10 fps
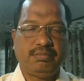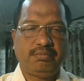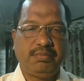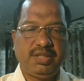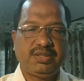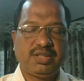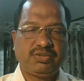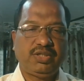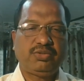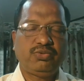means
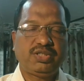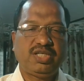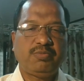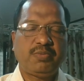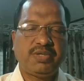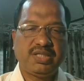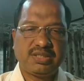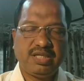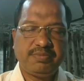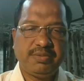tier 2 exam of
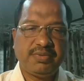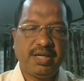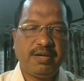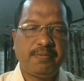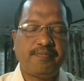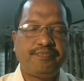descriptive type,